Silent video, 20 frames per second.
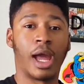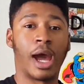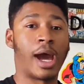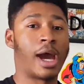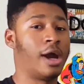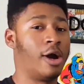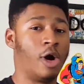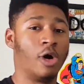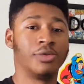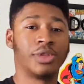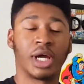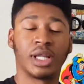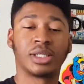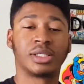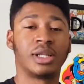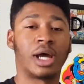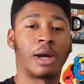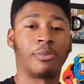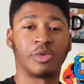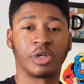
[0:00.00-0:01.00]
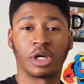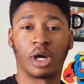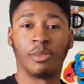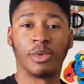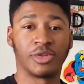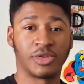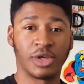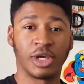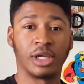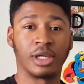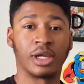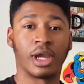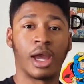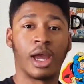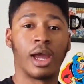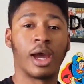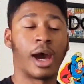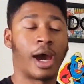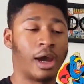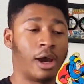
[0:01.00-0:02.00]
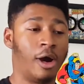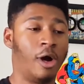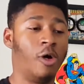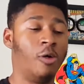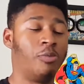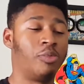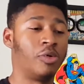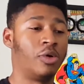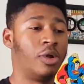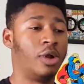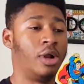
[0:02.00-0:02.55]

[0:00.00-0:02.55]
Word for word: I hope that has not become a thing. I hope